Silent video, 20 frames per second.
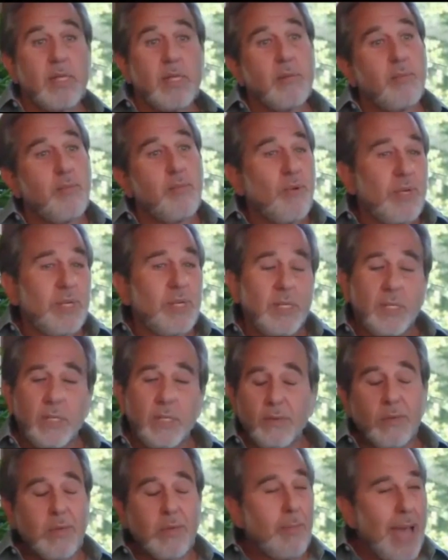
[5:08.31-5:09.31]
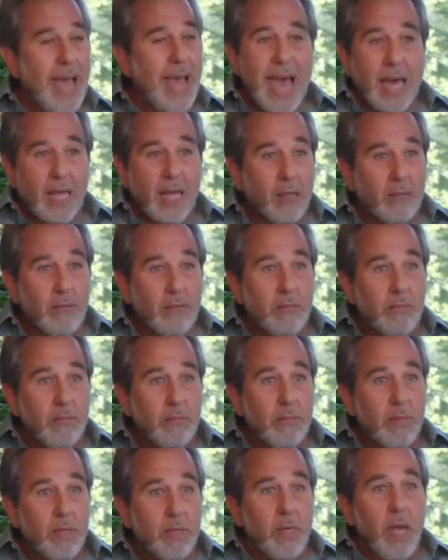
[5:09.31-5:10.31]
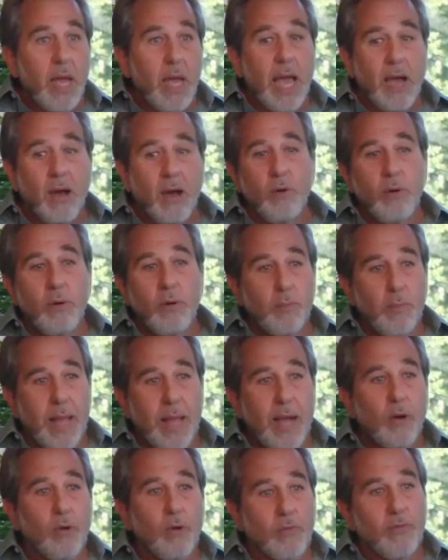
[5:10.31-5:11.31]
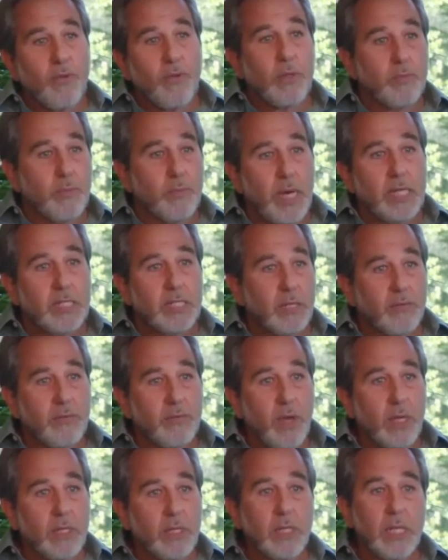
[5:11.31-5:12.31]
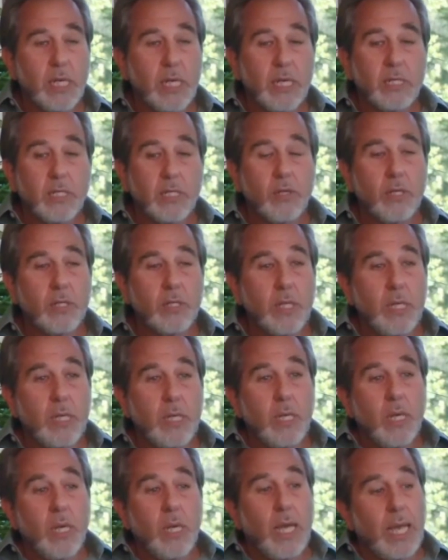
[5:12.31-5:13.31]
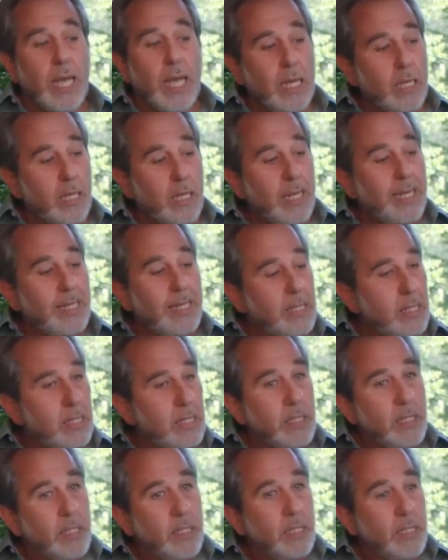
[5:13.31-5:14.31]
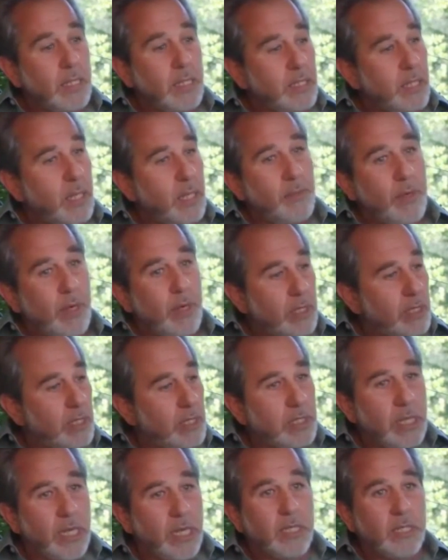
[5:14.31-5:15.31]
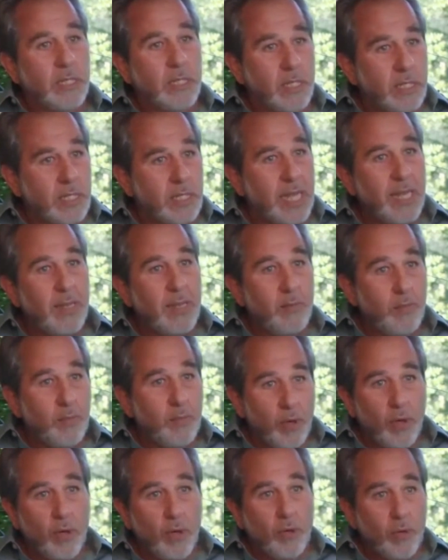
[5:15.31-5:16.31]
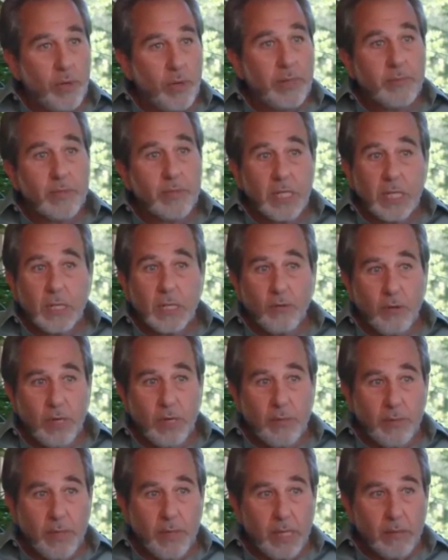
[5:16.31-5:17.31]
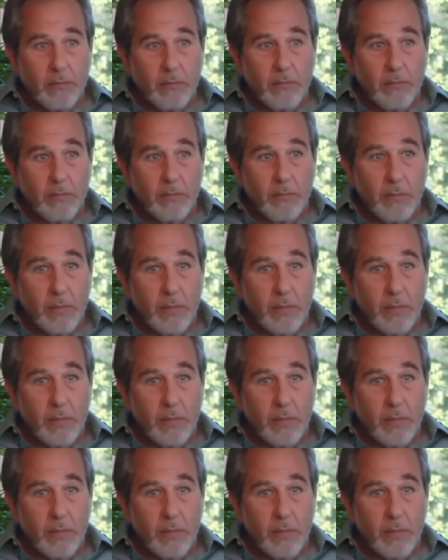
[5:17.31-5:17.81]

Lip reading: The point is, do the math. How powerful are positive thoughts? And the answer is, unless the subconscious has the same programs and agreement